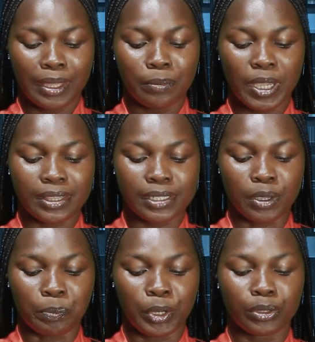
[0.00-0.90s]
He made
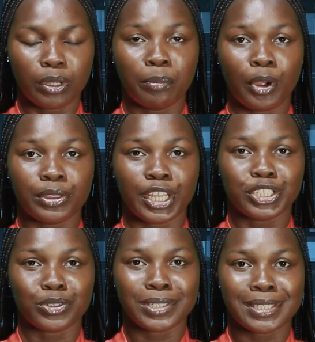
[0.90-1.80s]
this appeal on
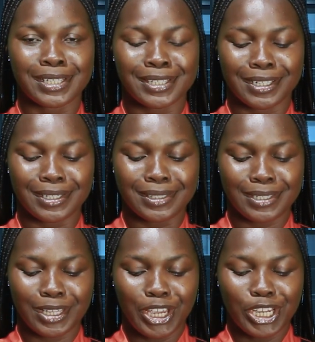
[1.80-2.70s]
Monday, June
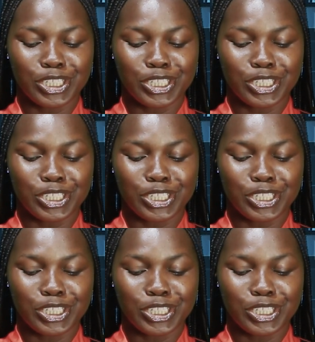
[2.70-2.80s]
16th,